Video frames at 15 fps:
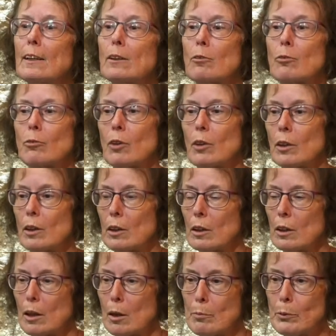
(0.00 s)
of
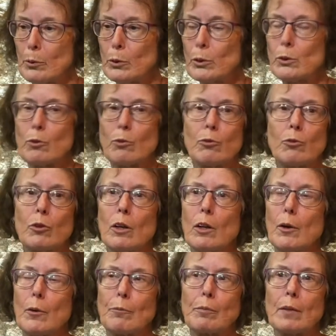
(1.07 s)
abuse of
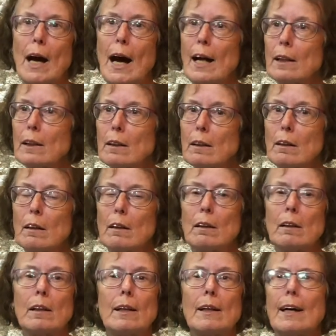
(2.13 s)
alcohol,
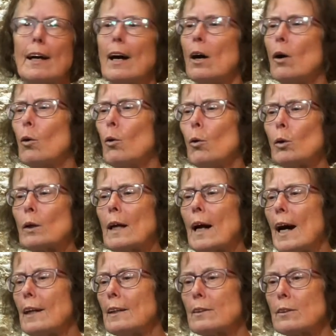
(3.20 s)
all
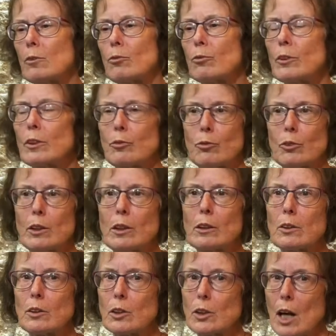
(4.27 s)
kinds of different
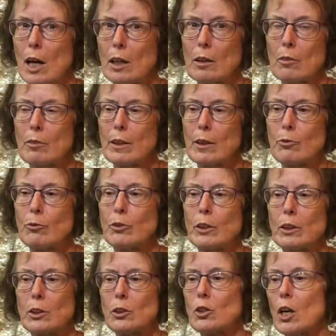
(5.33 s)

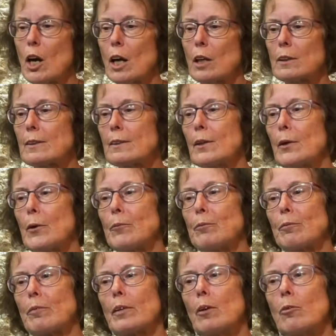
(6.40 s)
drugs
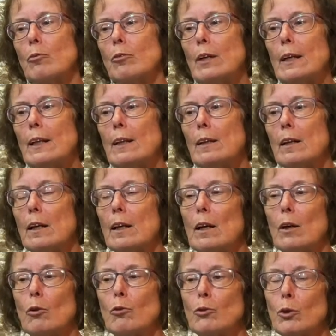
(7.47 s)
will,
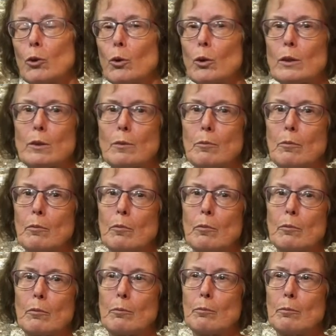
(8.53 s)
of course,
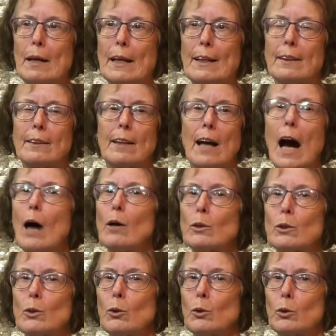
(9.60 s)
make the
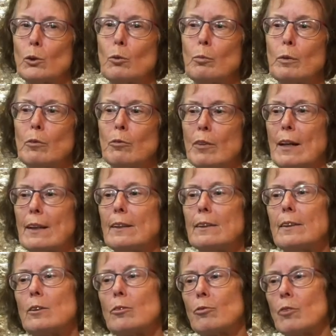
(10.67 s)
household to be very
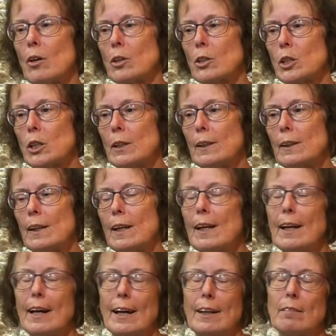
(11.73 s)
dysfunctional
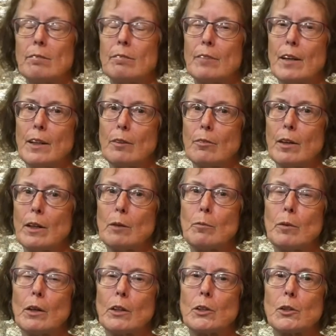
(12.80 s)
and very, very
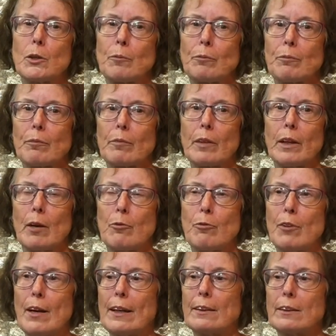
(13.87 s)
much
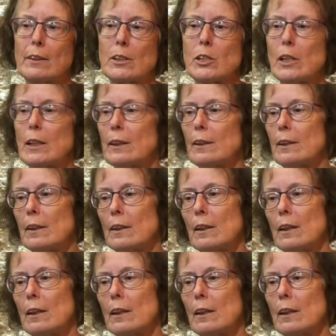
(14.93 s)
affect the children,